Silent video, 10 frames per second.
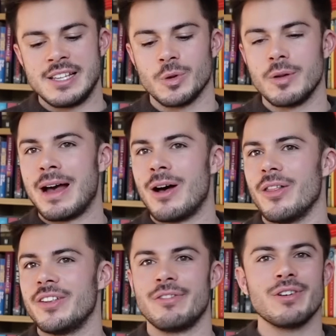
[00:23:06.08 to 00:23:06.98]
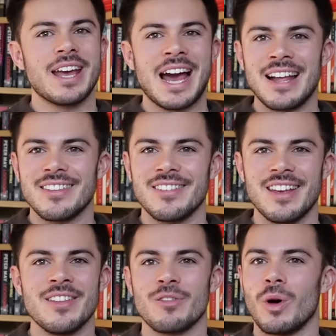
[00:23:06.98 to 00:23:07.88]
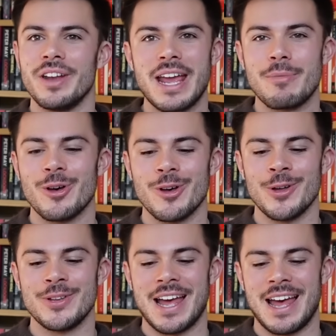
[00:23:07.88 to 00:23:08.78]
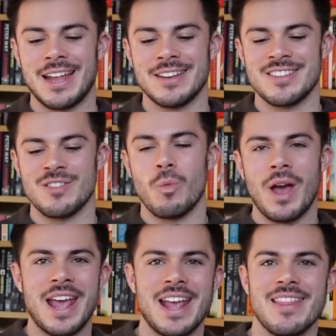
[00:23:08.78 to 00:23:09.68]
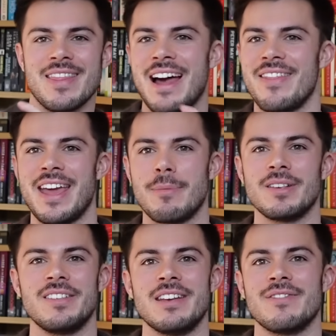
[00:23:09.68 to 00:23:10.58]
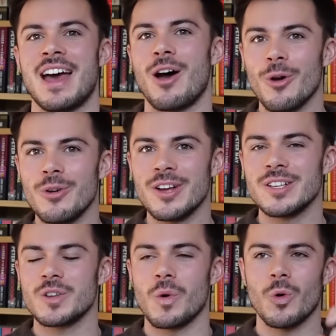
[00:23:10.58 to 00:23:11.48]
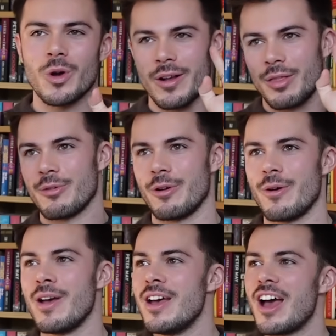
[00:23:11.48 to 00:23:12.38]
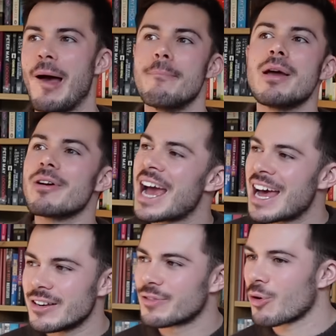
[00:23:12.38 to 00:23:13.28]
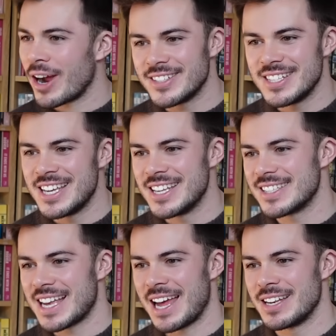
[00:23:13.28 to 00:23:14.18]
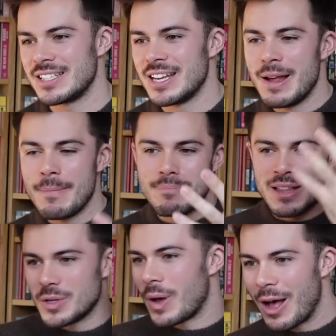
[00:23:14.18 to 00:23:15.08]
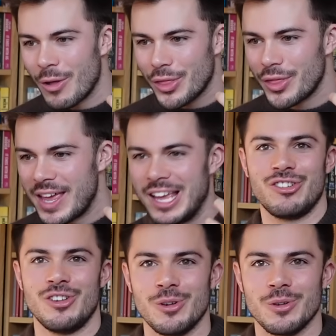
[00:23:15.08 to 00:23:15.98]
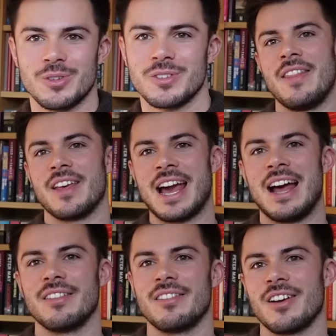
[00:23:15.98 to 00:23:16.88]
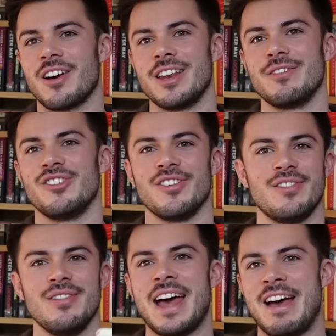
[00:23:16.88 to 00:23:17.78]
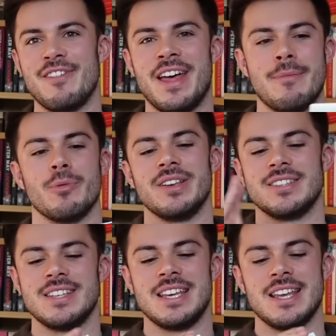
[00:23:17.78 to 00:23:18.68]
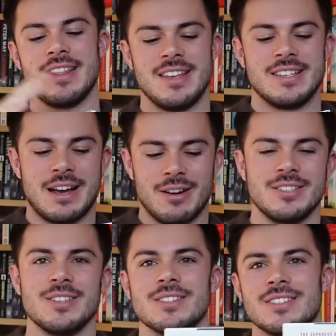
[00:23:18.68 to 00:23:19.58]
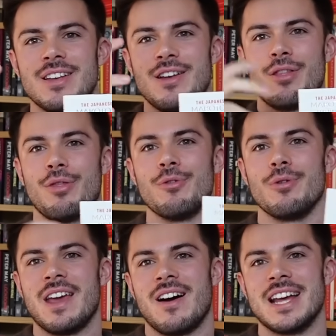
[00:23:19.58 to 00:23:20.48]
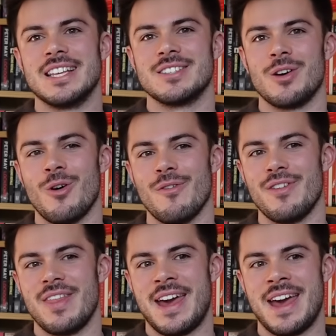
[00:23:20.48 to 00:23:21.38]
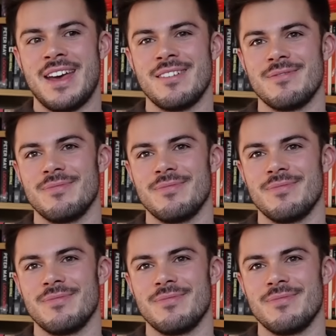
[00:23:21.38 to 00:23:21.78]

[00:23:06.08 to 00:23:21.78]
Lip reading: it's all about the different cats in this one neighborhood and the way that they perceive their owners, who are all going through a myriad of crises and mental health issues, and the cats are kind of just there for them, and we see these characters through the eyes of their